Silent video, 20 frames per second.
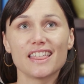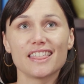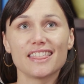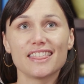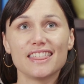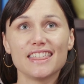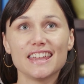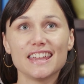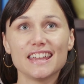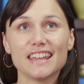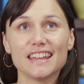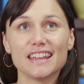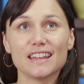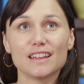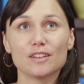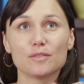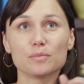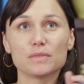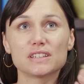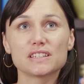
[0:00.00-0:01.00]

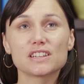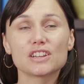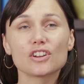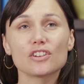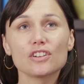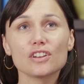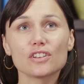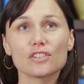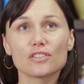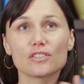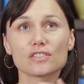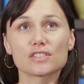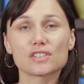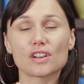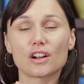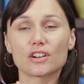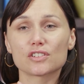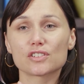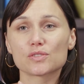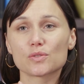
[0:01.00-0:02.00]
the materials
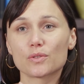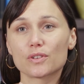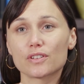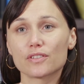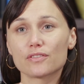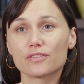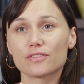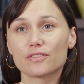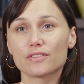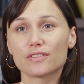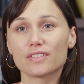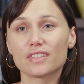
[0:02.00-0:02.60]
are sort of